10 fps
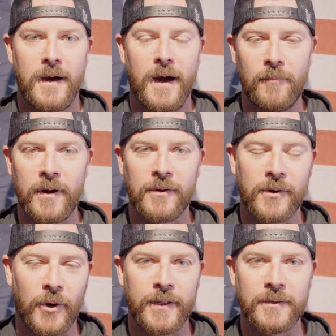I'm Michael
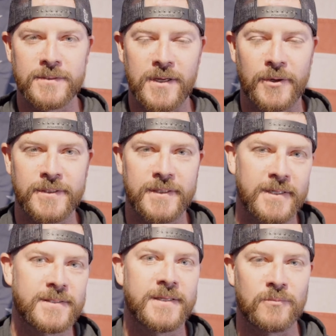Carnell, Sergeant
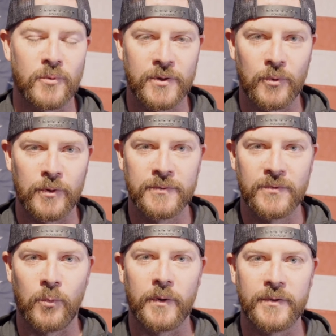United States Marine Corps,
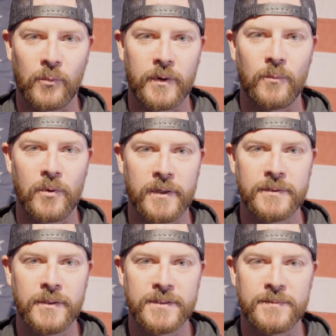
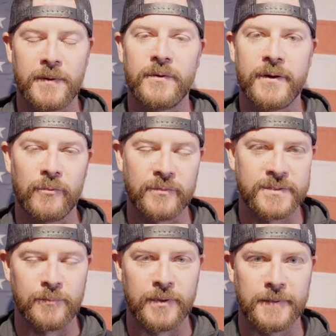2021 Spirit Hero
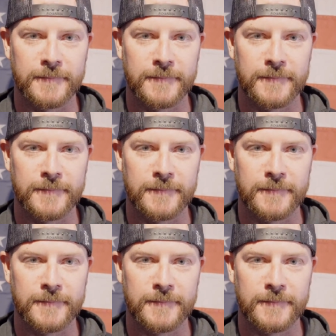recipient.